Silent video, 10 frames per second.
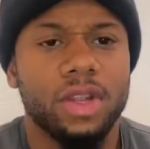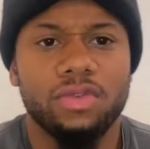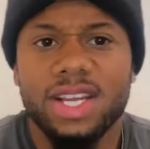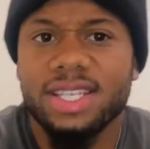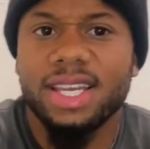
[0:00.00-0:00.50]

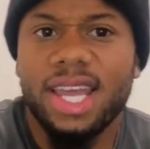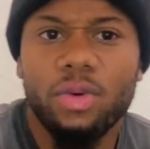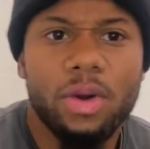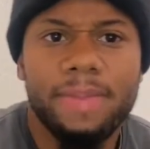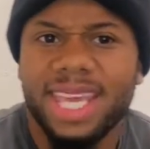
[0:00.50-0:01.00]
resonate
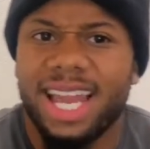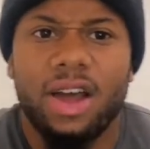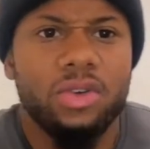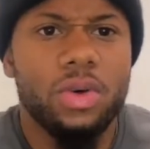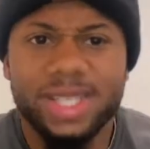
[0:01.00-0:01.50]
with me, and I
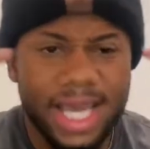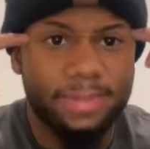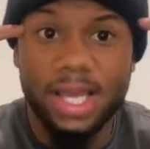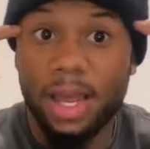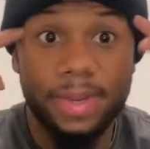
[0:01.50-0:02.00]
don't know what type
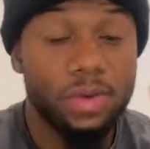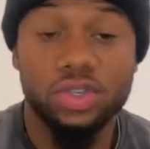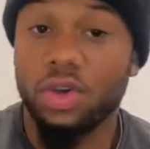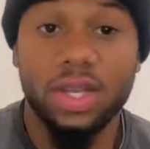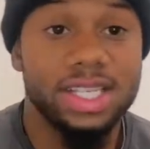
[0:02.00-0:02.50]
of time they was
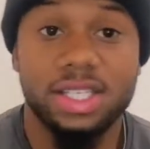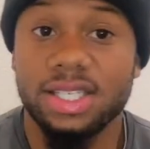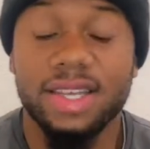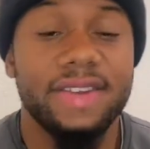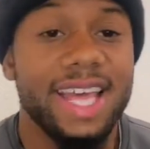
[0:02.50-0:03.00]
on, let's
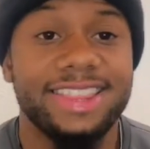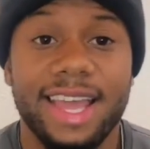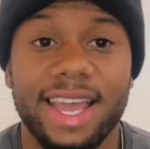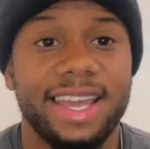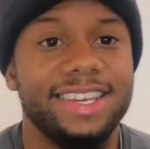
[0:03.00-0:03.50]
just leave it at
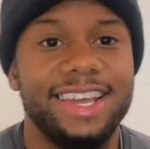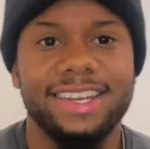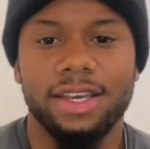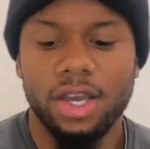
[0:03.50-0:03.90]
that, and then,